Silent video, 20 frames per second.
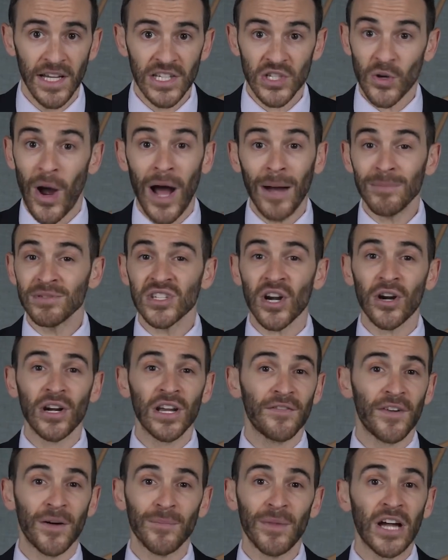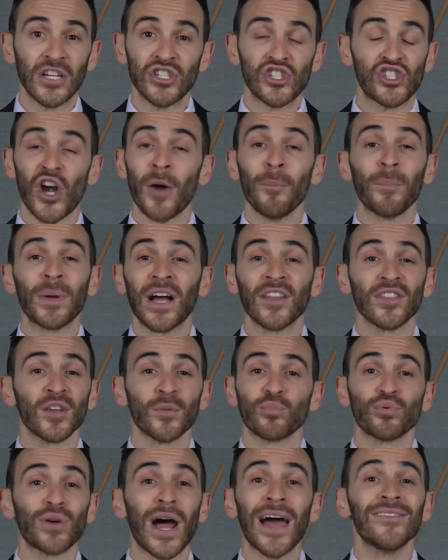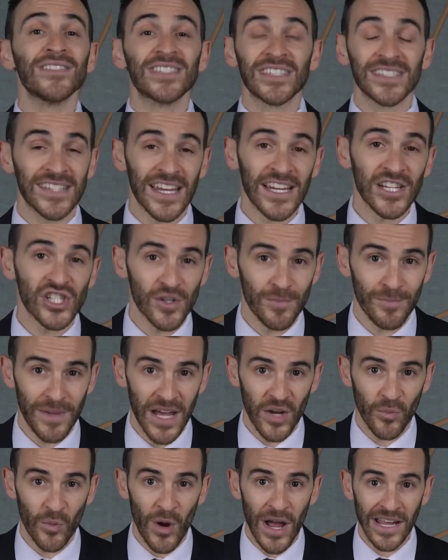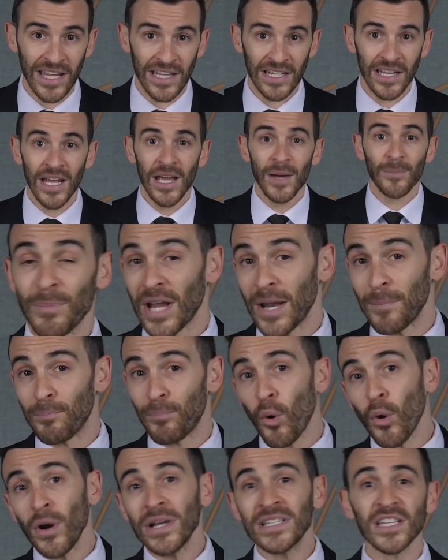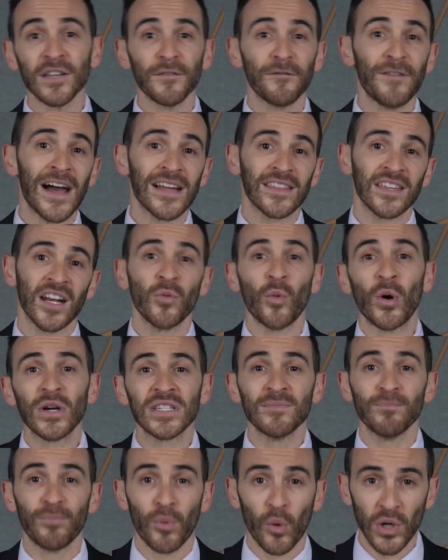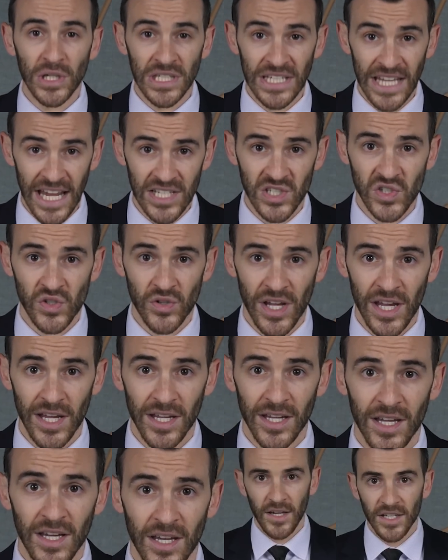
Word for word: So I'm sorry if I'm not jumping on the privatization bandwagon, but I'd point to the fact that I wasn't born yesterday.